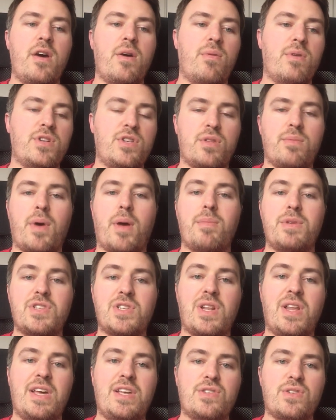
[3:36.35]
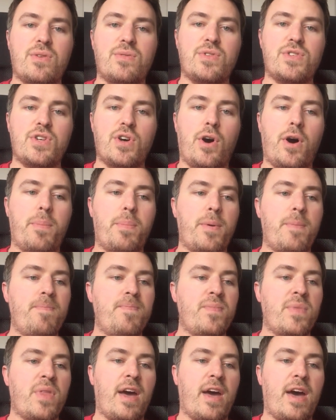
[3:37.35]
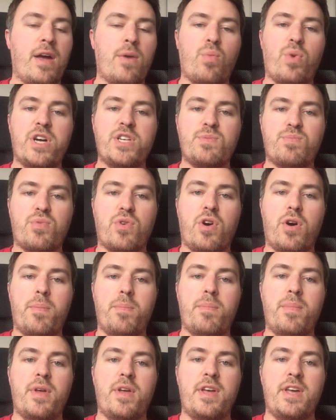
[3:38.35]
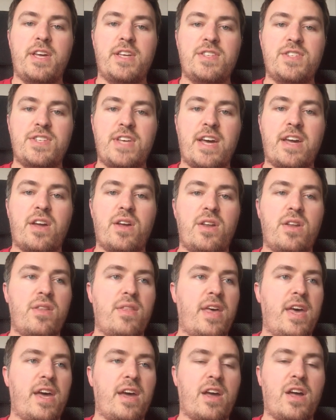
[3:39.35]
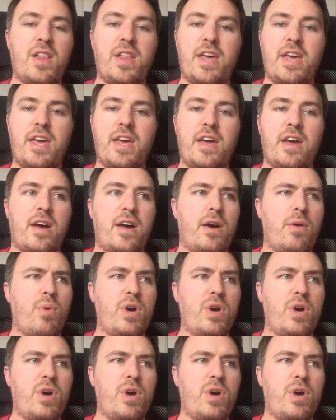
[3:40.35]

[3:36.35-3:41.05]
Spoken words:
which at the moment is Leeds on top and West Brom in second, they're clear,